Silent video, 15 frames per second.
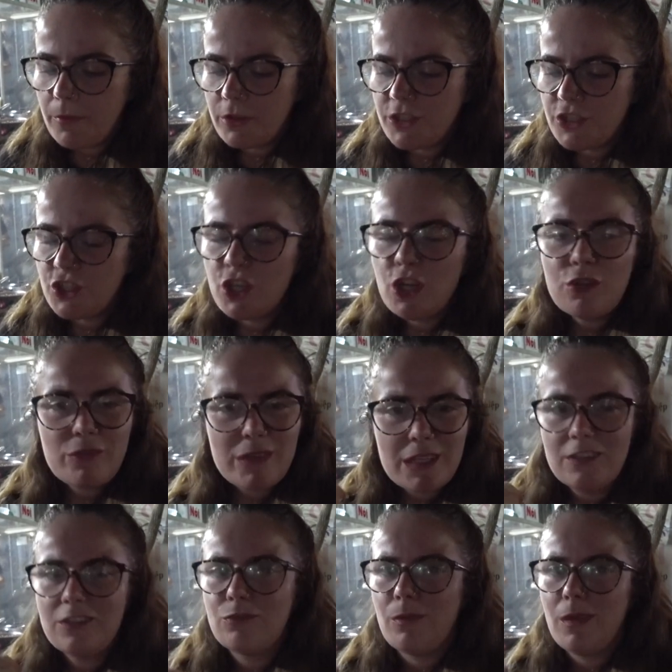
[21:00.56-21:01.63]
It's not
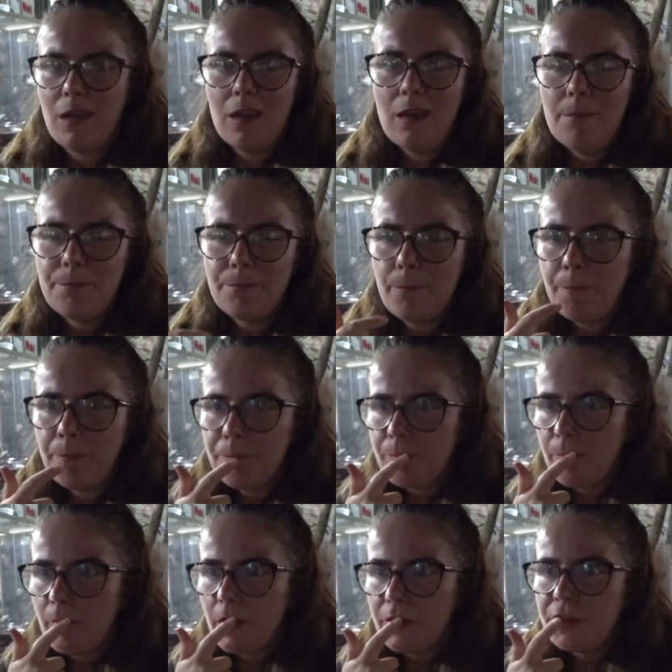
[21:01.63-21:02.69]
really sweet.
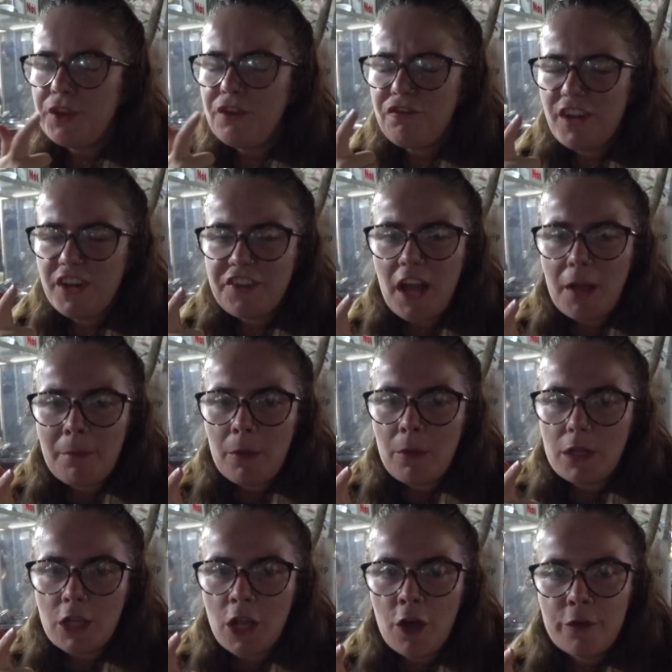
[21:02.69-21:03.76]
I think you find that about
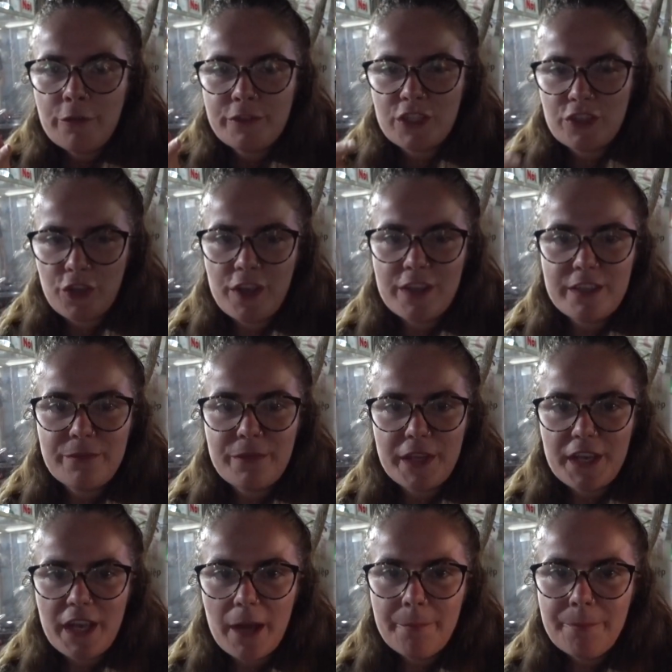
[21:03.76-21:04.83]
a lot of desserts in
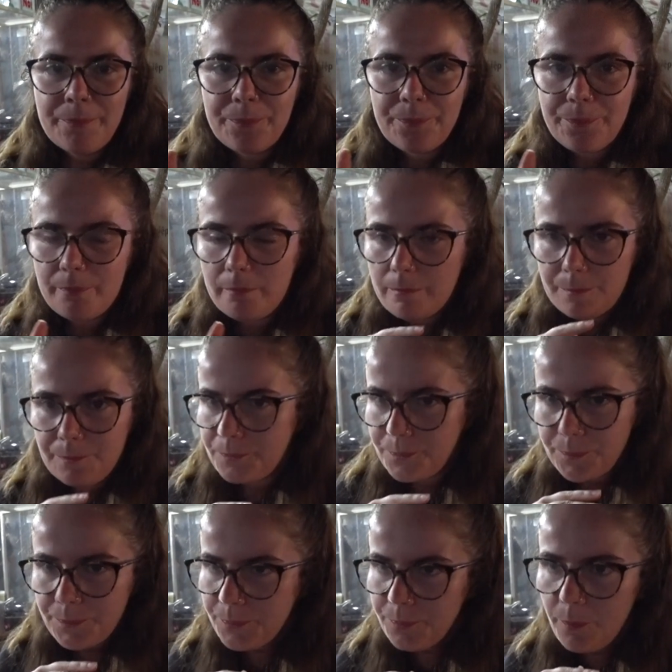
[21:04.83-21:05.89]
Vietnam.
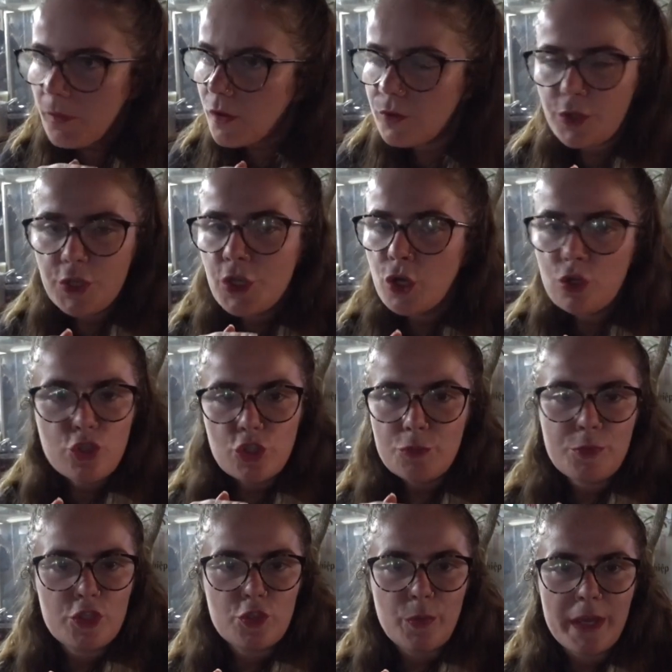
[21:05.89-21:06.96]
They're not
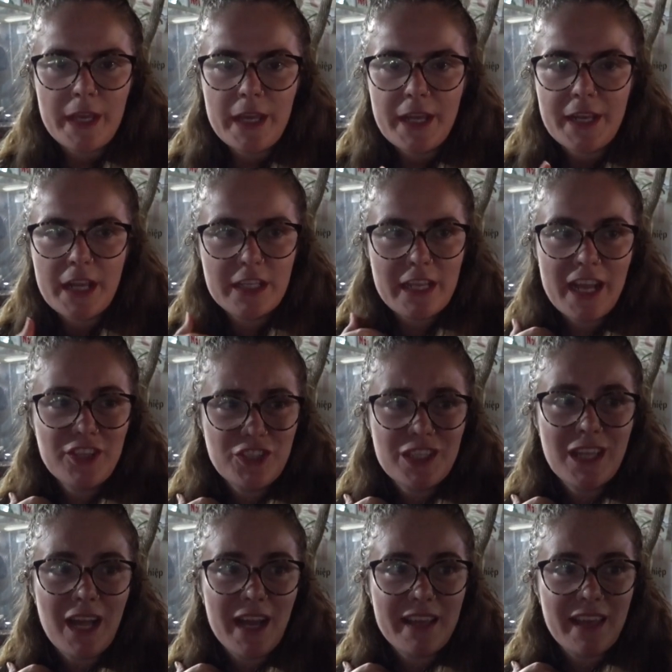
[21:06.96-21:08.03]
super sweet, and I actually
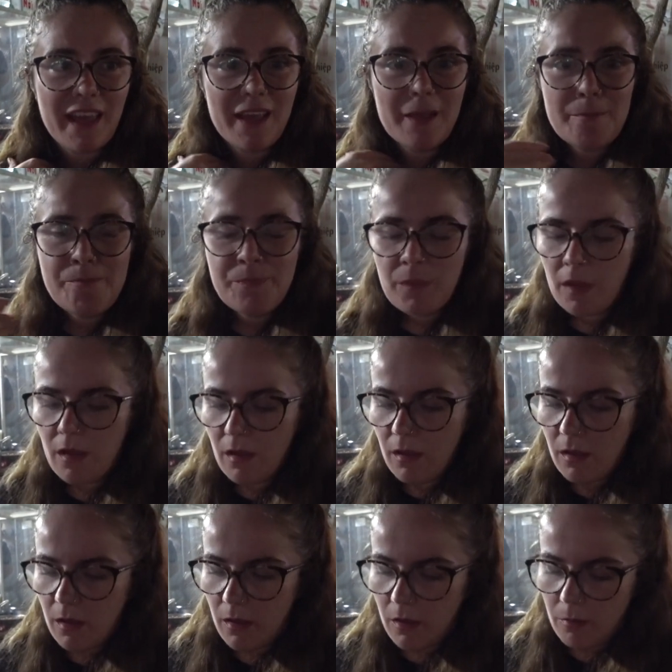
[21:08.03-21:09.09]
like it.
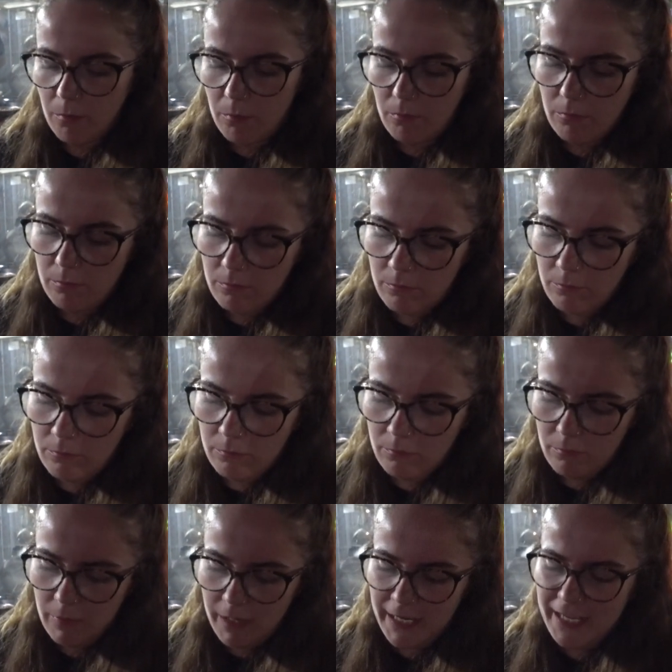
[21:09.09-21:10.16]

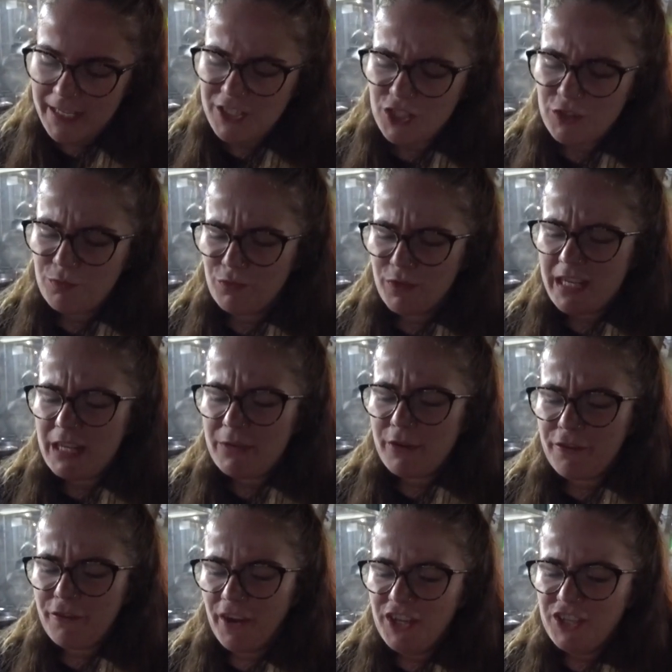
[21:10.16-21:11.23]
And it is just really
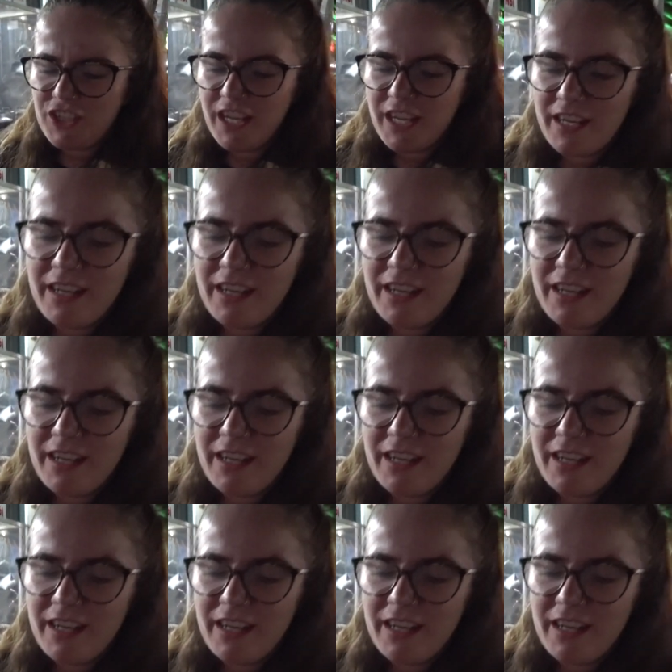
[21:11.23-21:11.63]
refreshing.